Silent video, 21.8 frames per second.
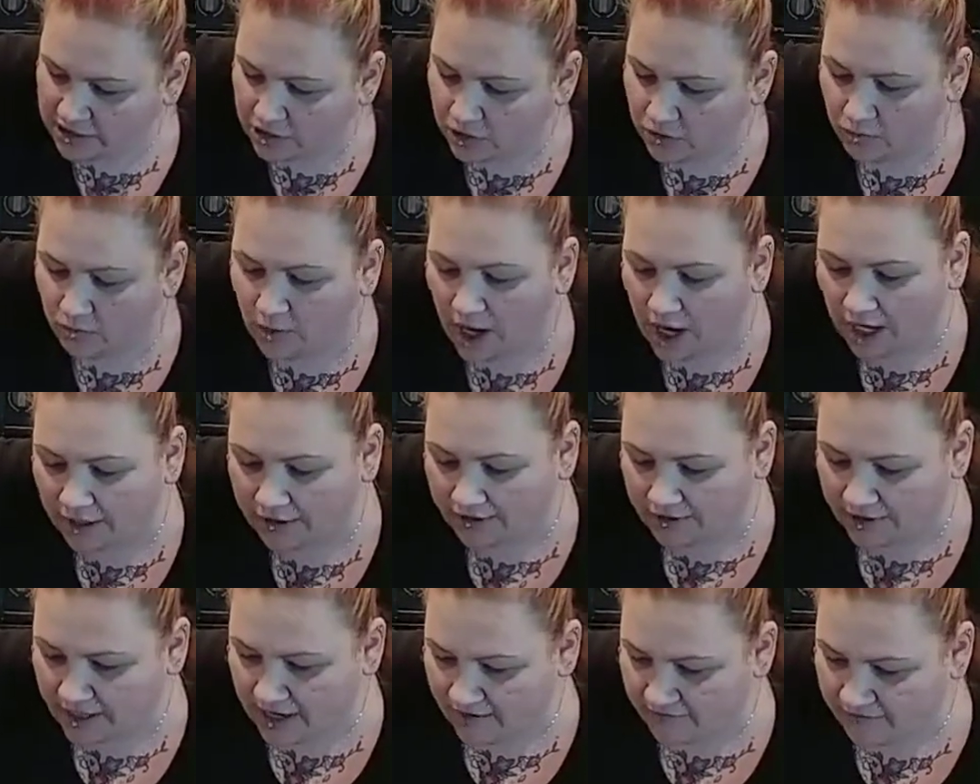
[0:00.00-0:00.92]
and your water
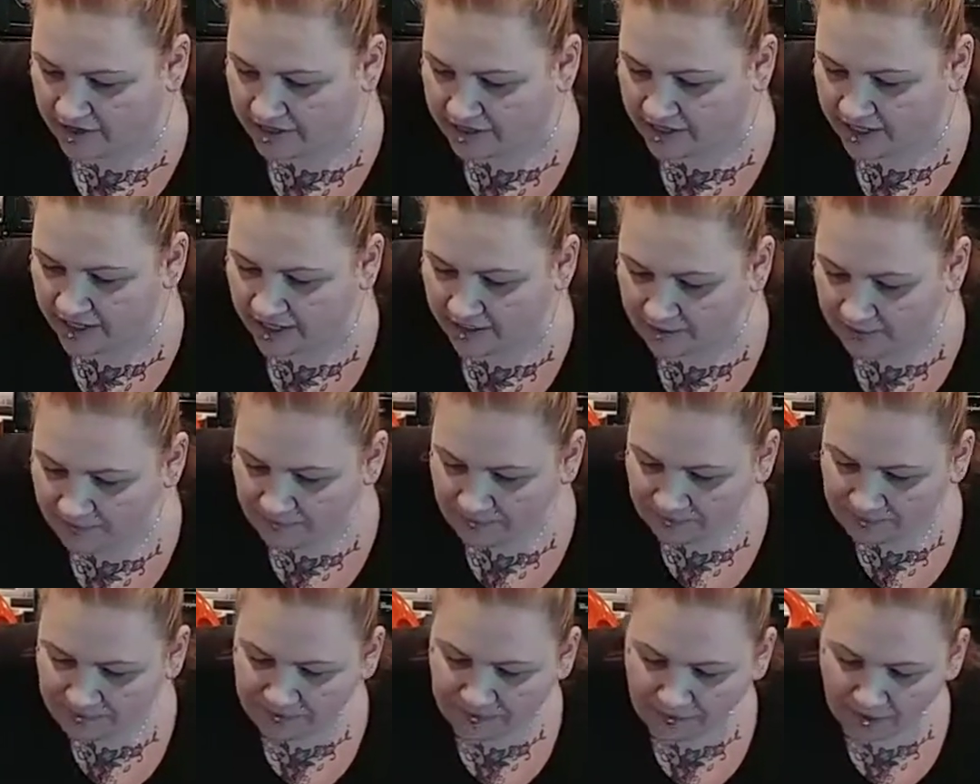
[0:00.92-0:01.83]
and everything.
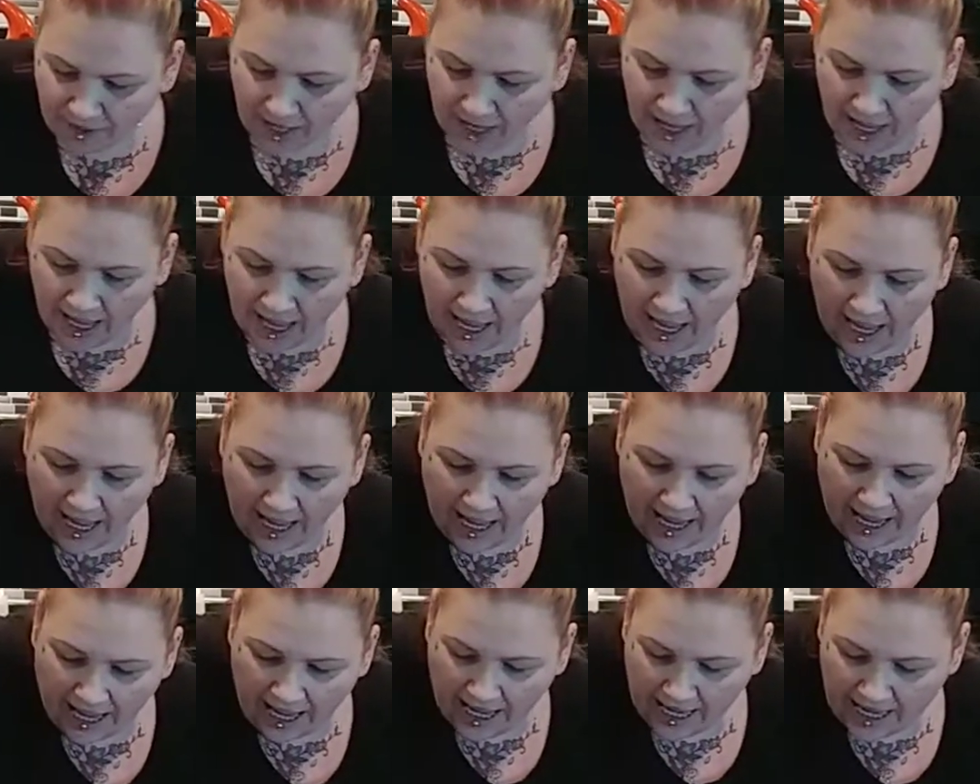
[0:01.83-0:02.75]

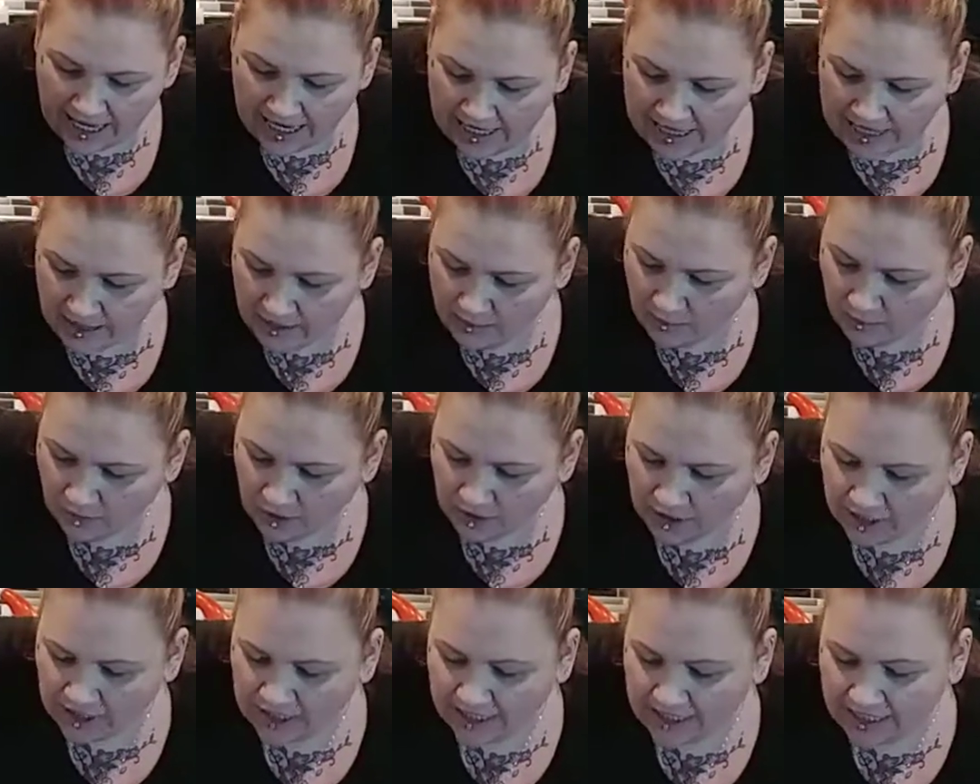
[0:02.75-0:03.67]
And we're
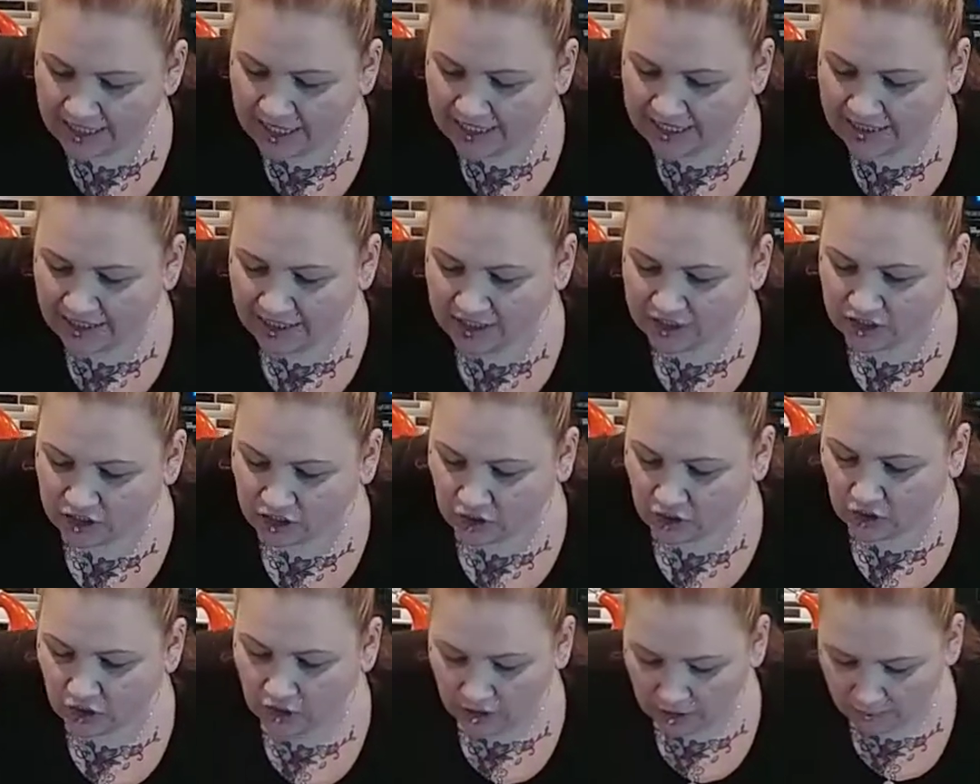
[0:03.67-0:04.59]
gonna let this
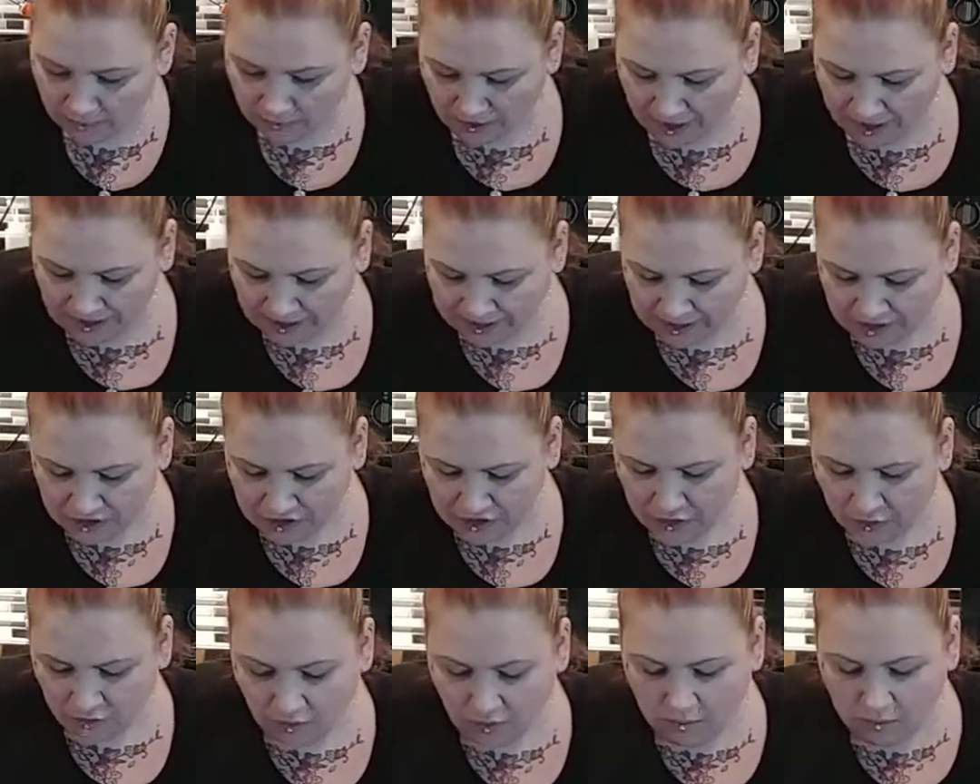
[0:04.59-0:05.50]
cook. Bring this
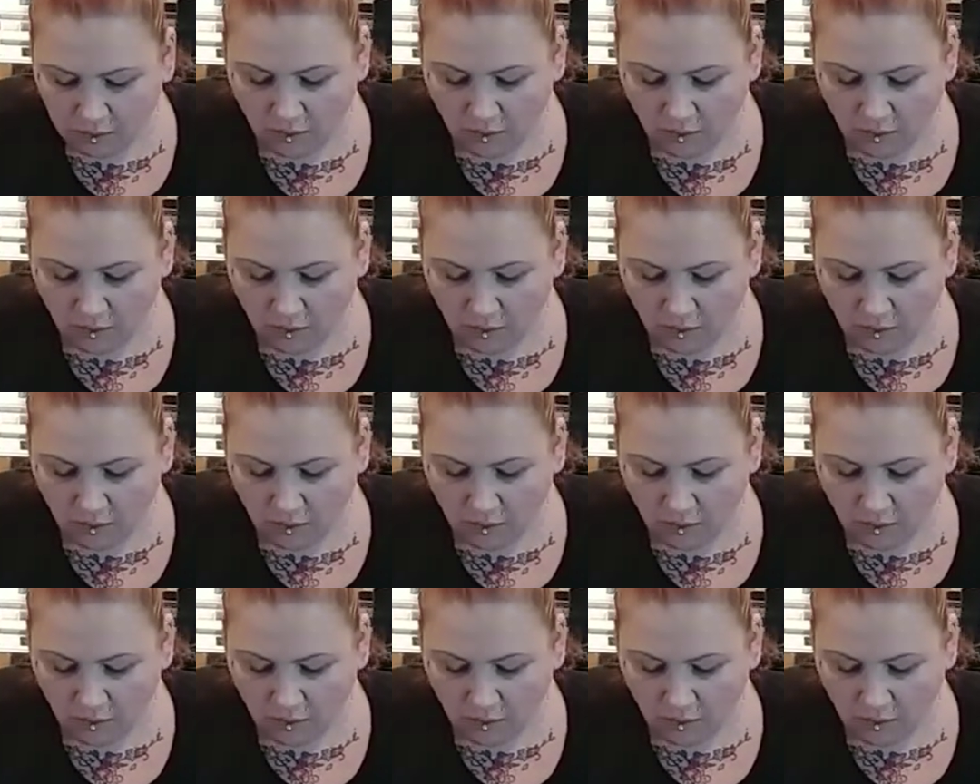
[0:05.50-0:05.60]
to a